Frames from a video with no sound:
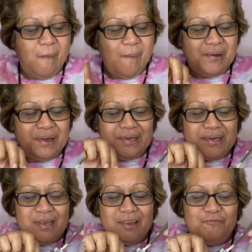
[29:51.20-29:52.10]
I
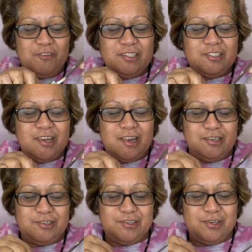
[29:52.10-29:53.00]
know the things that I
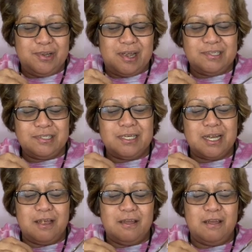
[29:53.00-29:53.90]
do. I just
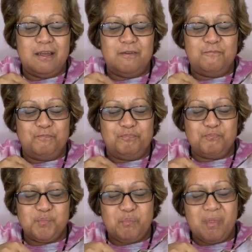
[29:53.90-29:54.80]
love
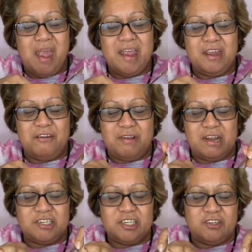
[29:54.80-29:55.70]
hanging
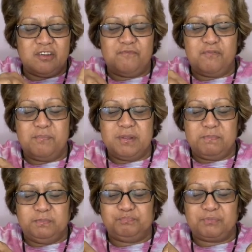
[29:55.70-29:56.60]
around TikTok for a bit.